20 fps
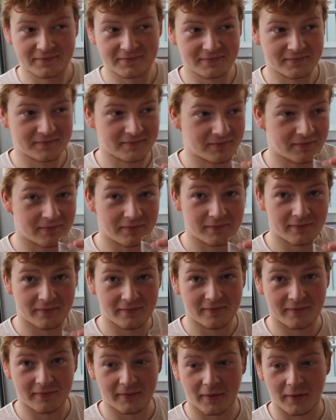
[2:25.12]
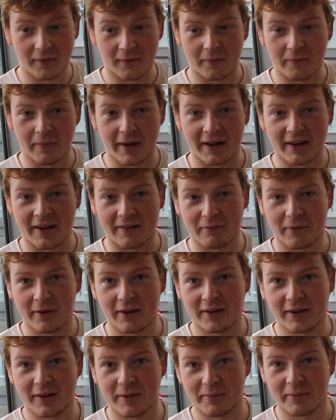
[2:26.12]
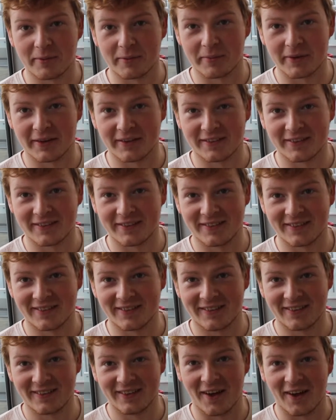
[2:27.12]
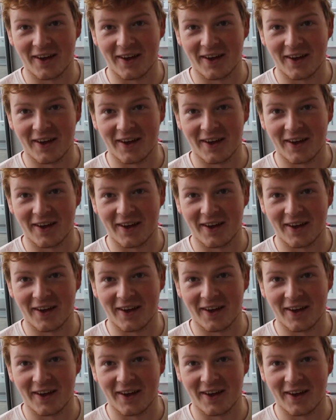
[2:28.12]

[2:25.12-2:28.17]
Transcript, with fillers: And who are you? My real name or my... Your real name.